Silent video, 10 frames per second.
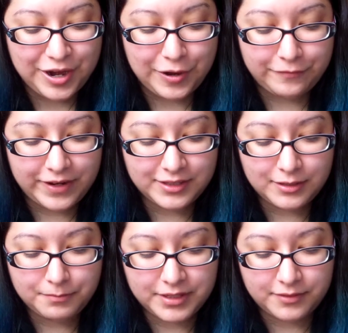Her face
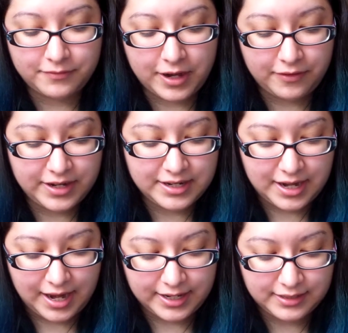up is very
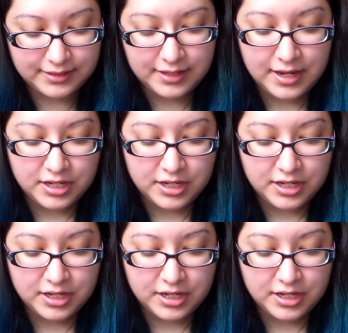nice.